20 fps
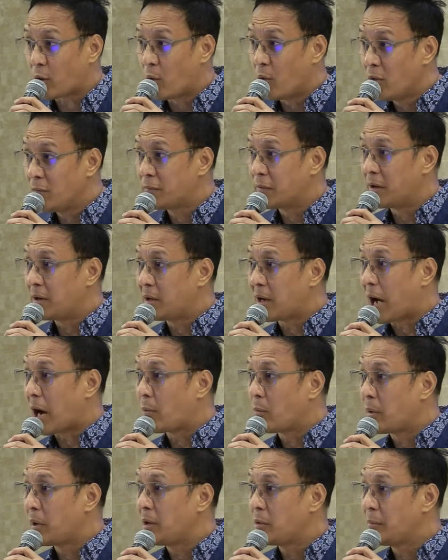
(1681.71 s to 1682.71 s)
left
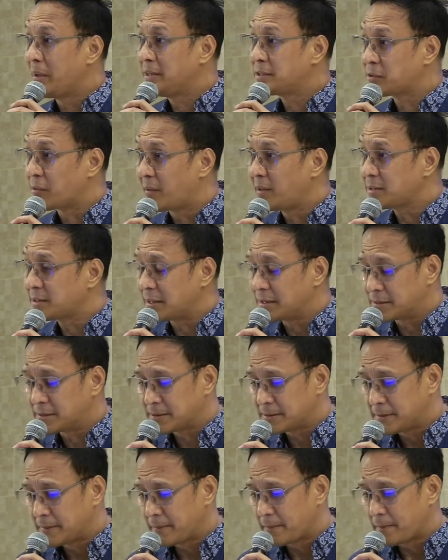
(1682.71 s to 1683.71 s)
over our
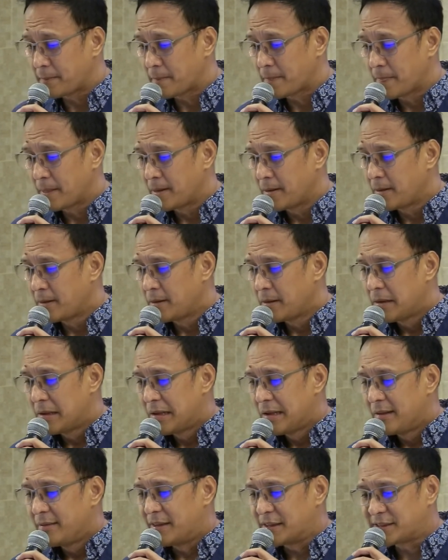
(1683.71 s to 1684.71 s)
resources.
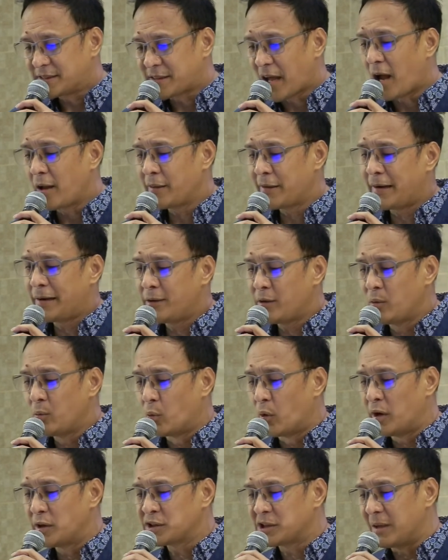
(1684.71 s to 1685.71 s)
The
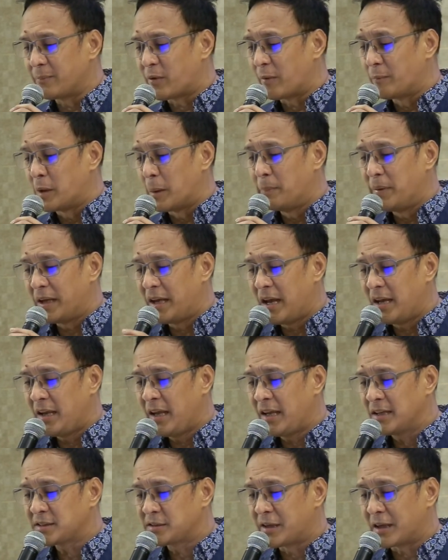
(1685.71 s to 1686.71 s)
standard in worship from the
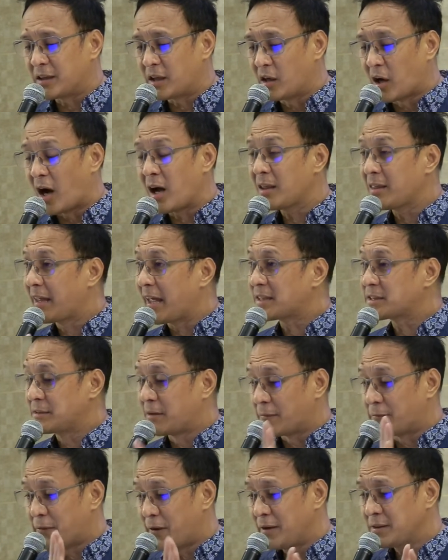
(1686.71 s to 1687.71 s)
beginning is that God
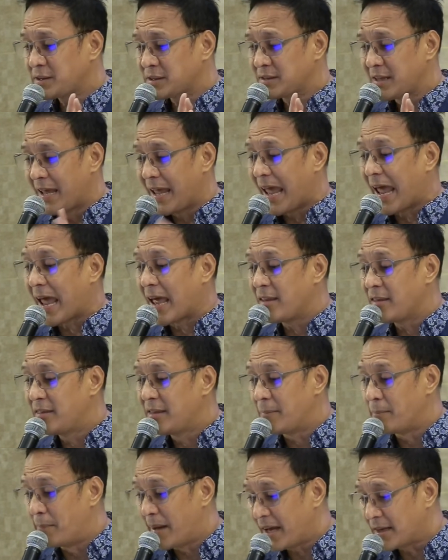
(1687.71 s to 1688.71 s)
gets the first
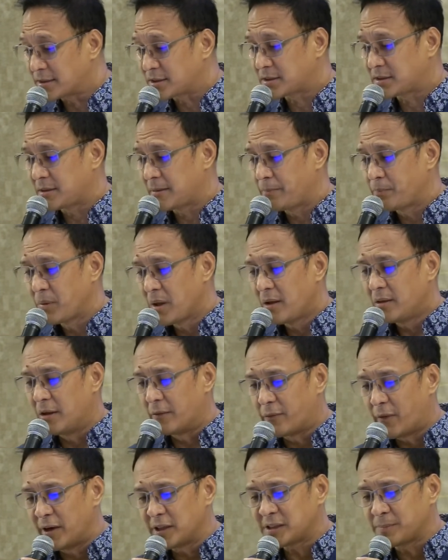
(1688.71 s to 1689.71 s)
and the best.
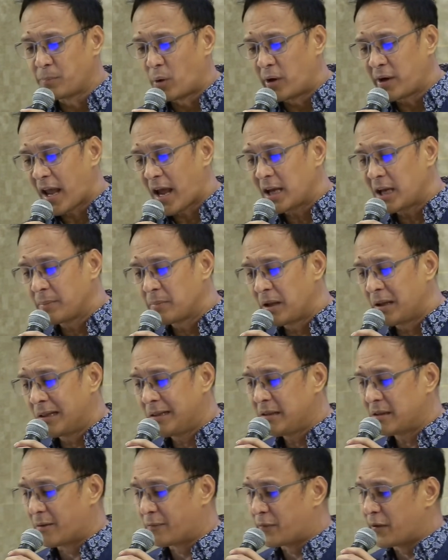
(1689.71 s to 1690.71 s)
The firstborn
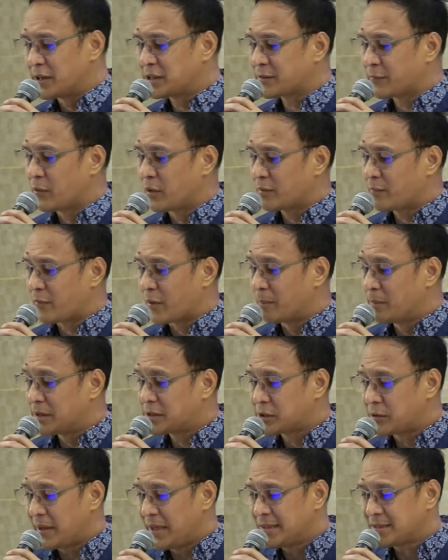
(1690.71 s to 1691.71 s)
animal, the first fruit
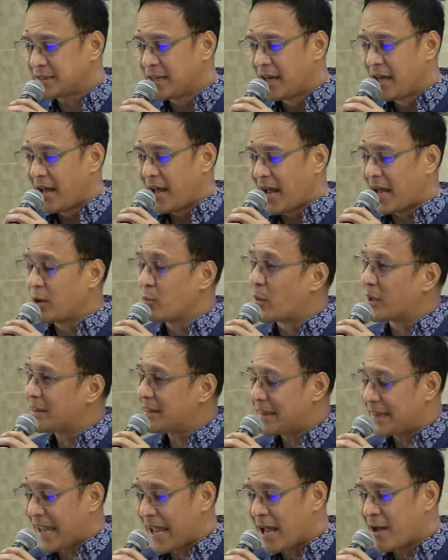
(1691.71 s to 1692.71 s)
from the trees,
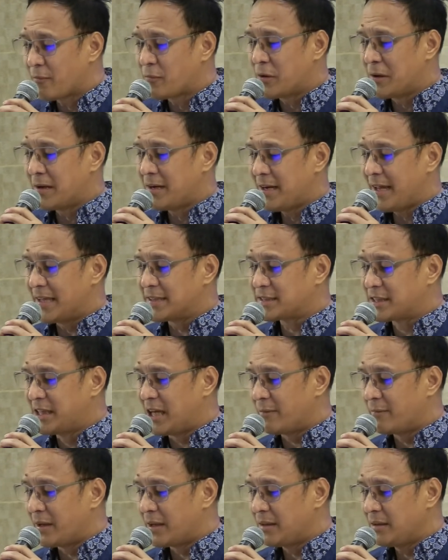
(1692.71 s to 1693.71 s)
and whatever
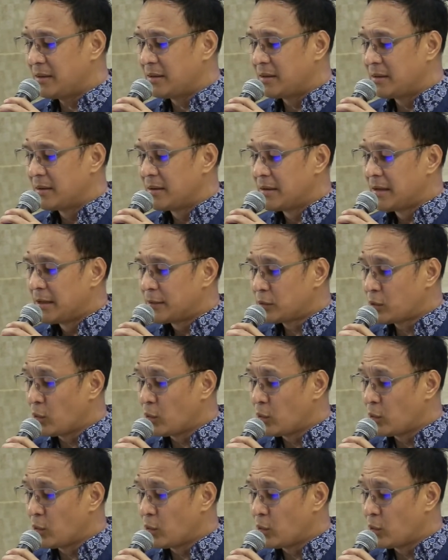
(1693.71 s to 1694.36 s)
is given